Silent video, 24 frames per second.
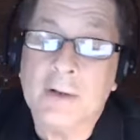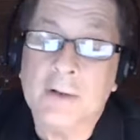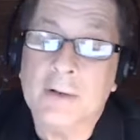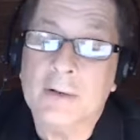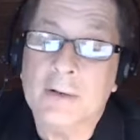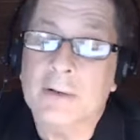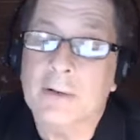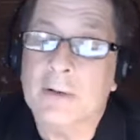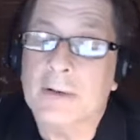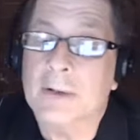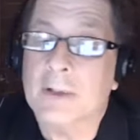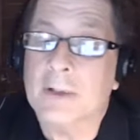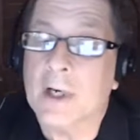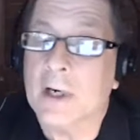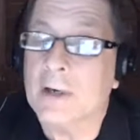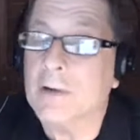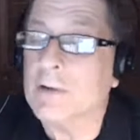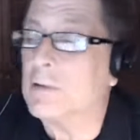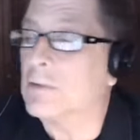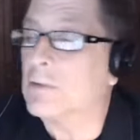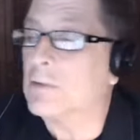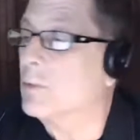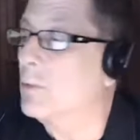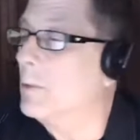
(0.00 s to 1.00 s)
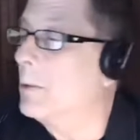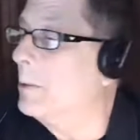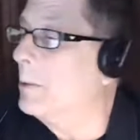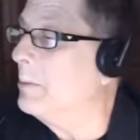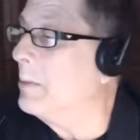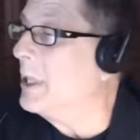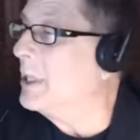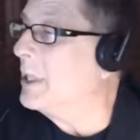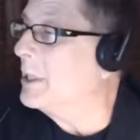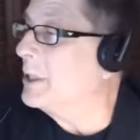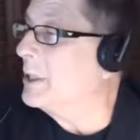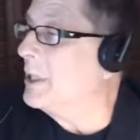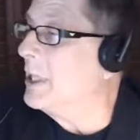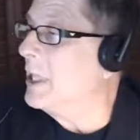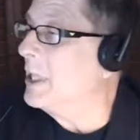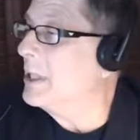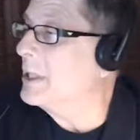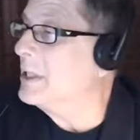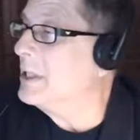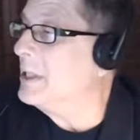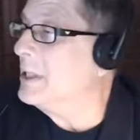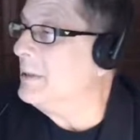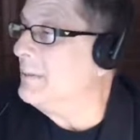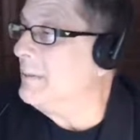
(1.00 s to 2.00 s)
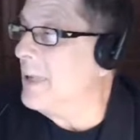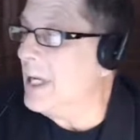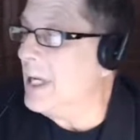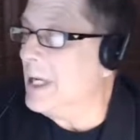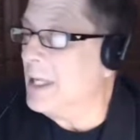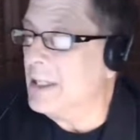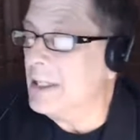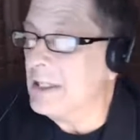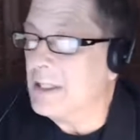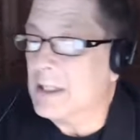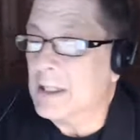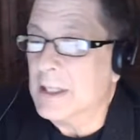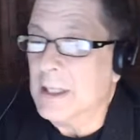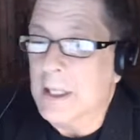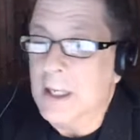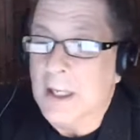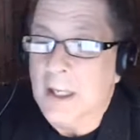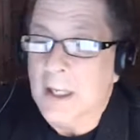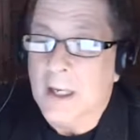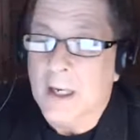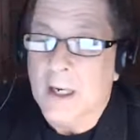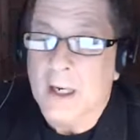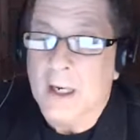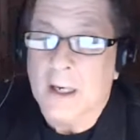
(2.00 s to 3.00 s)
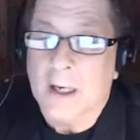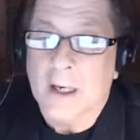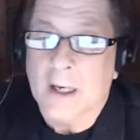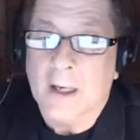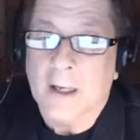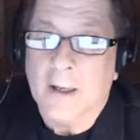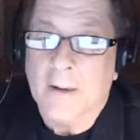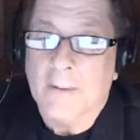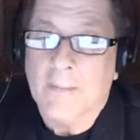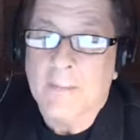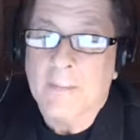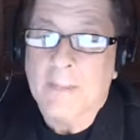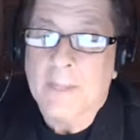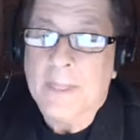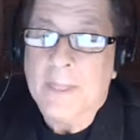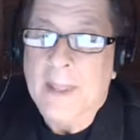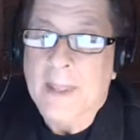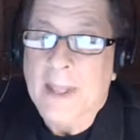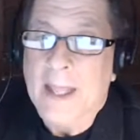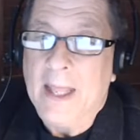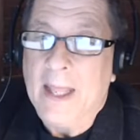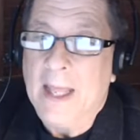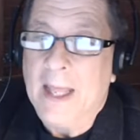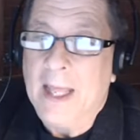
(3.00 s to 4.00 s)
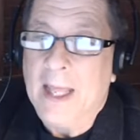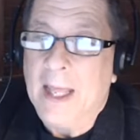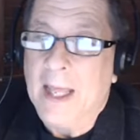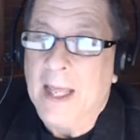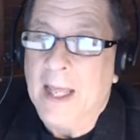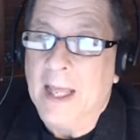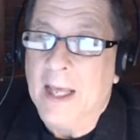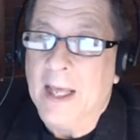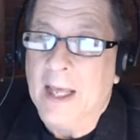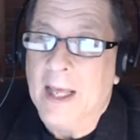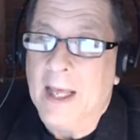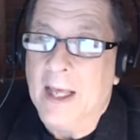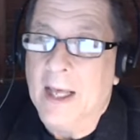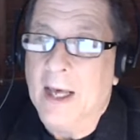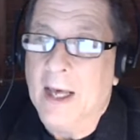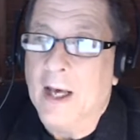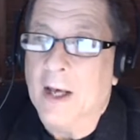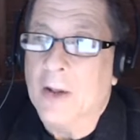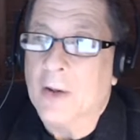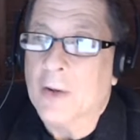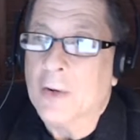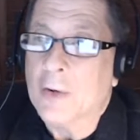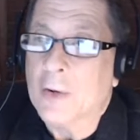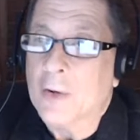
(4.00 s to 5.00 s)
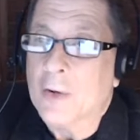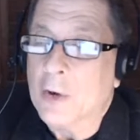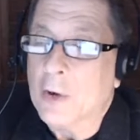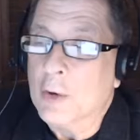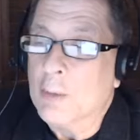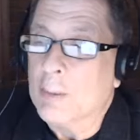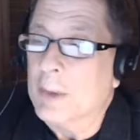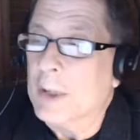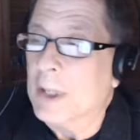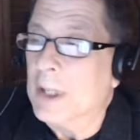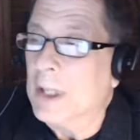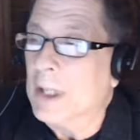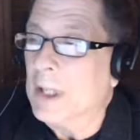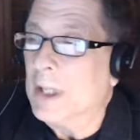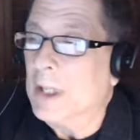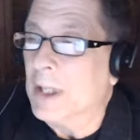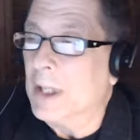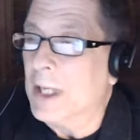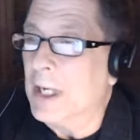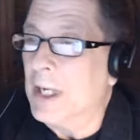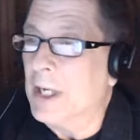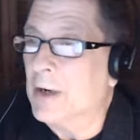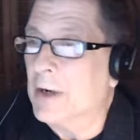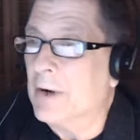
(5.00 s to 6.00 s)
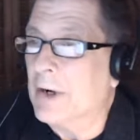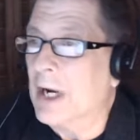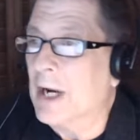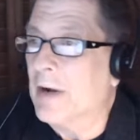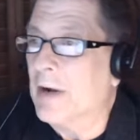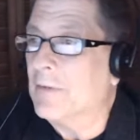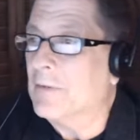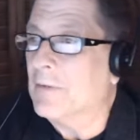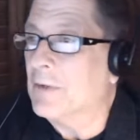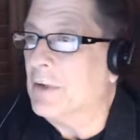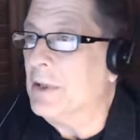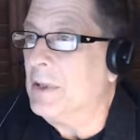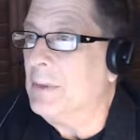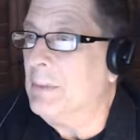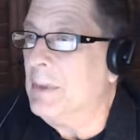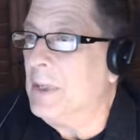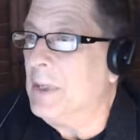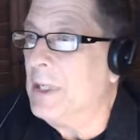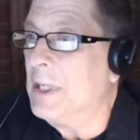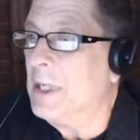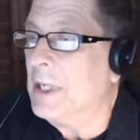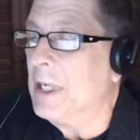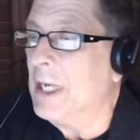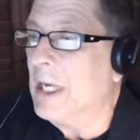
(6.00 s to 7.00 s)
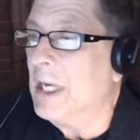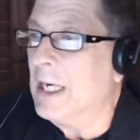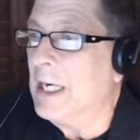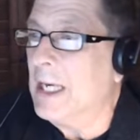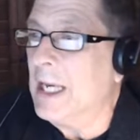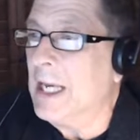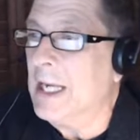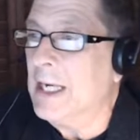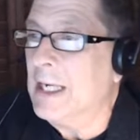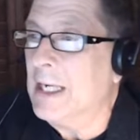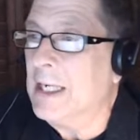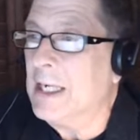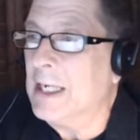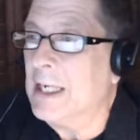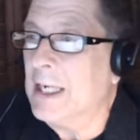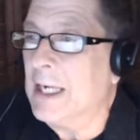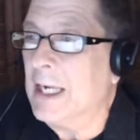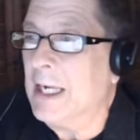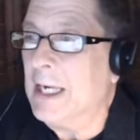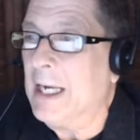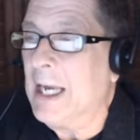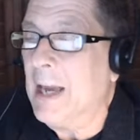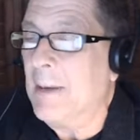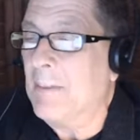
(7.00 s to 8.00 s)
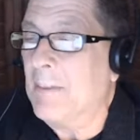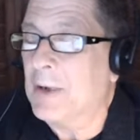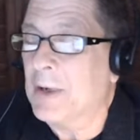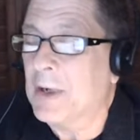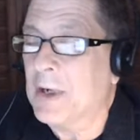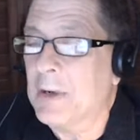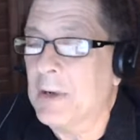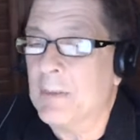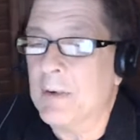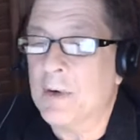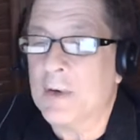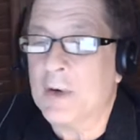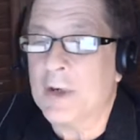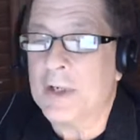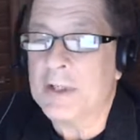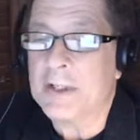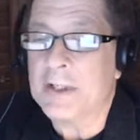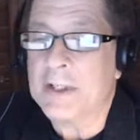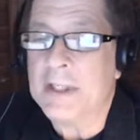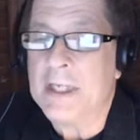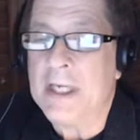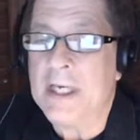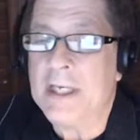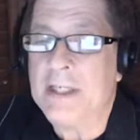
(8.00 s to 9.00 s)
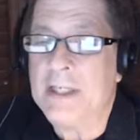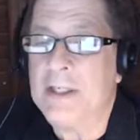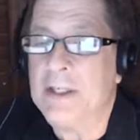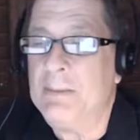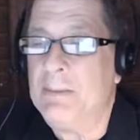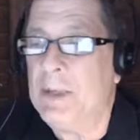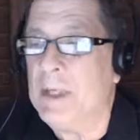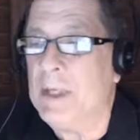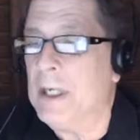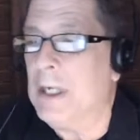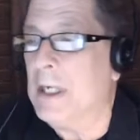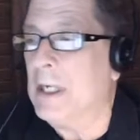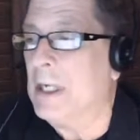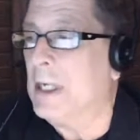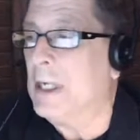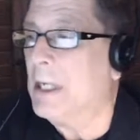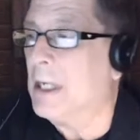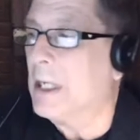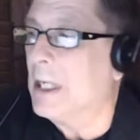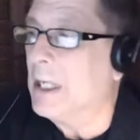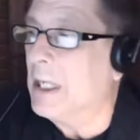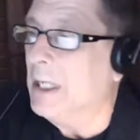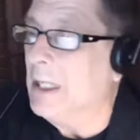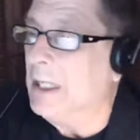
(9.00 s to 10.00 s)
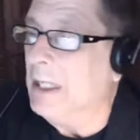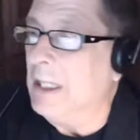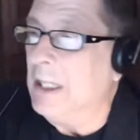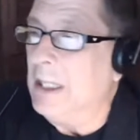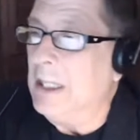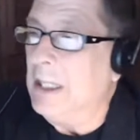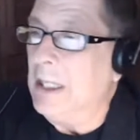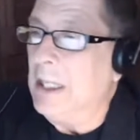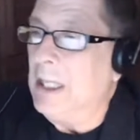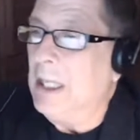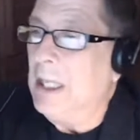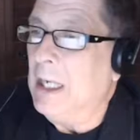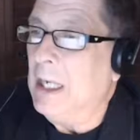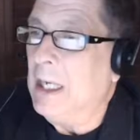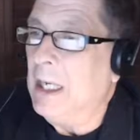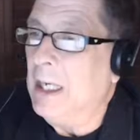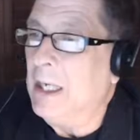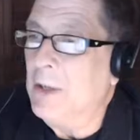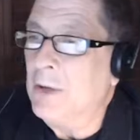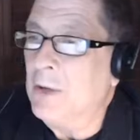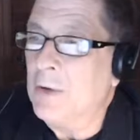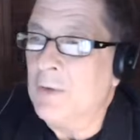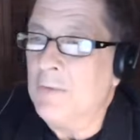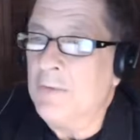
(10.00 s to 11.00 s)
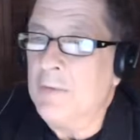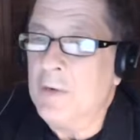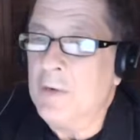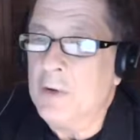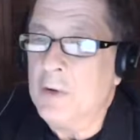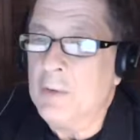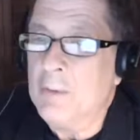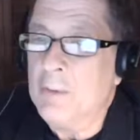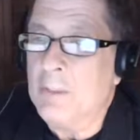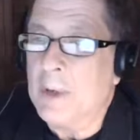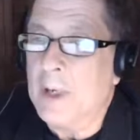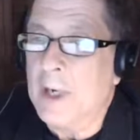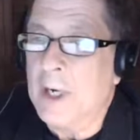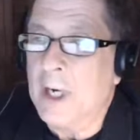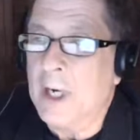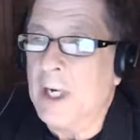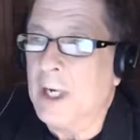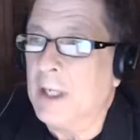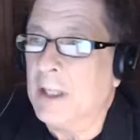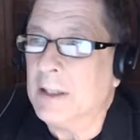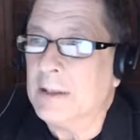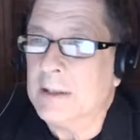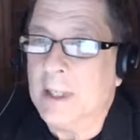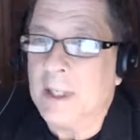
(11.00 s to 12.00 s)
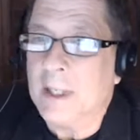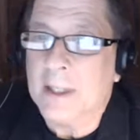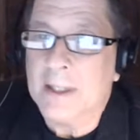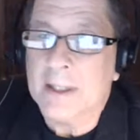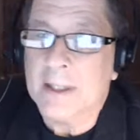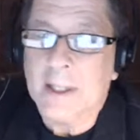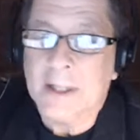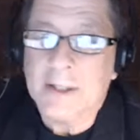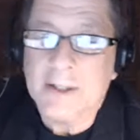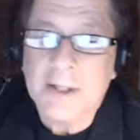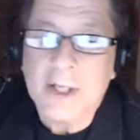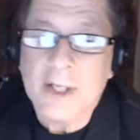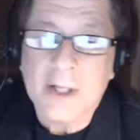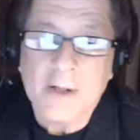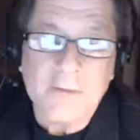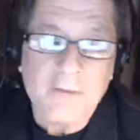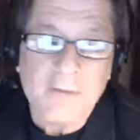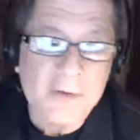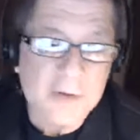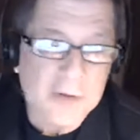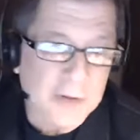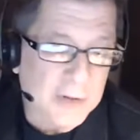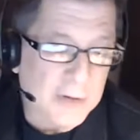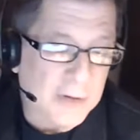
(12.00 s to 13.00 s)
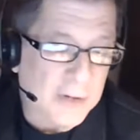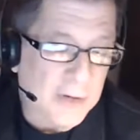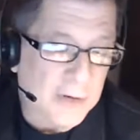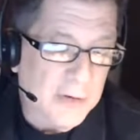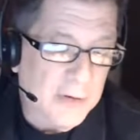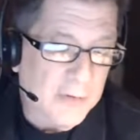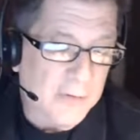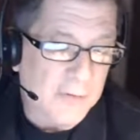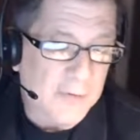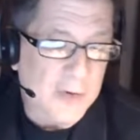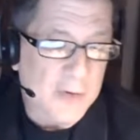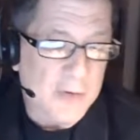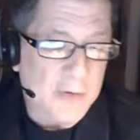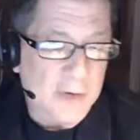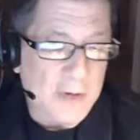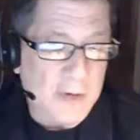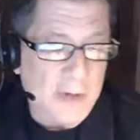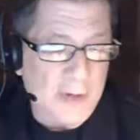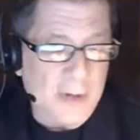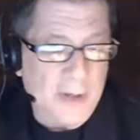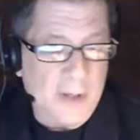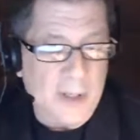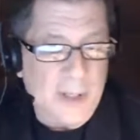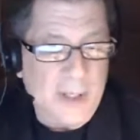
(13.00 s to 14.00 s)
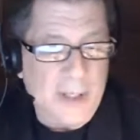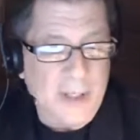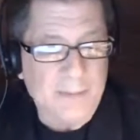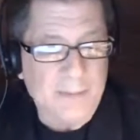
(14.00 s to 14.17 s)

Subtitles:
to Congresswoman Nancy Mace. Um, a little bit later after the meeting had ended, I happened to come across Nancy being interviewed by a television interviewer,